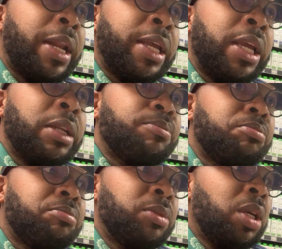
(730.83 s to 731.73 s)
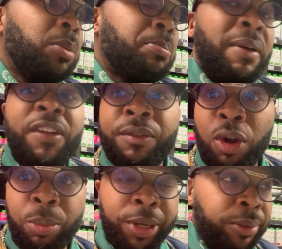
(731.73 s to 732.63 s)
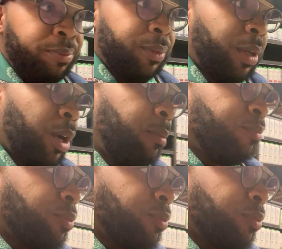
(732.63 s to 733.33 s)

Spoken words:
I need, my favorite oatmeal here,